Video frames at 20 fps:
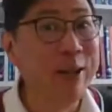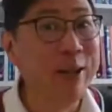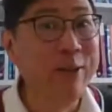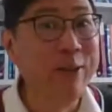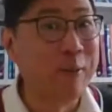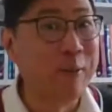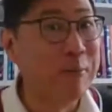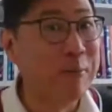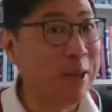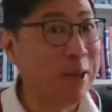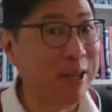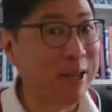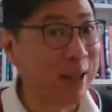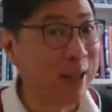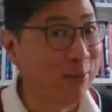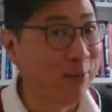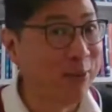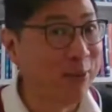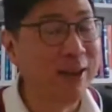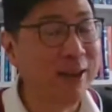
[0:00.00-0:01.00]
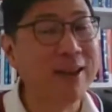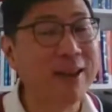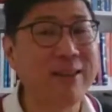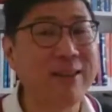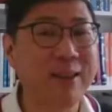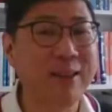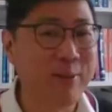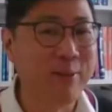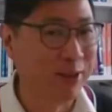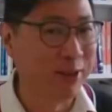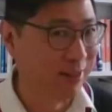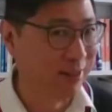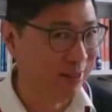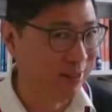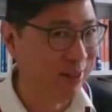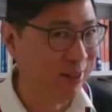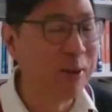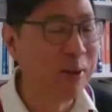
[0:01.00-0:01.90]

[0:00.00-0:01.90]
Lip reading: definitely for me, definitely a service.